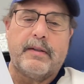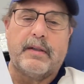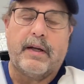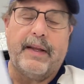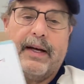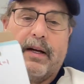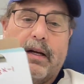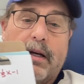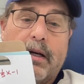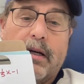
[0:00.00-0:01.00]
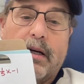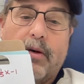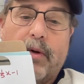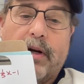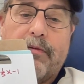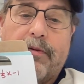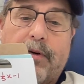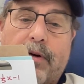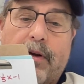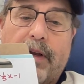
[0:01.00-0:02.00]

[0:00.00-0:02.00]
Look at that. I went up 4,